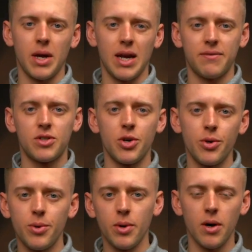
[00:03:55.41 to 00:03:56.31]
We're going to have
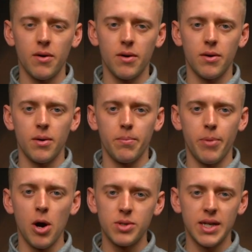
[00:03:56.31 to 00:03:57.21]
two
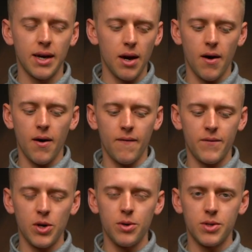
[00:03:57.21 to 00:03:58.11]
opposing
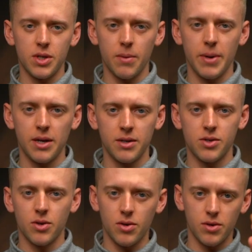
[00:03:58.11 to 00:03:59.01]
views and
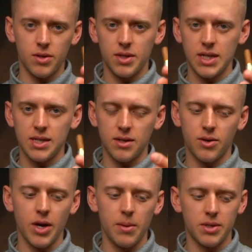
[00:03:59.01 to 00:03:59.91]
opinions on this
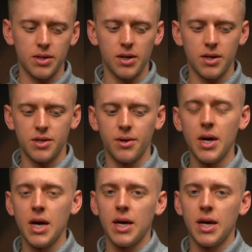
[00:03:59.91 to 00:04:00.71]
Quintero cigar, so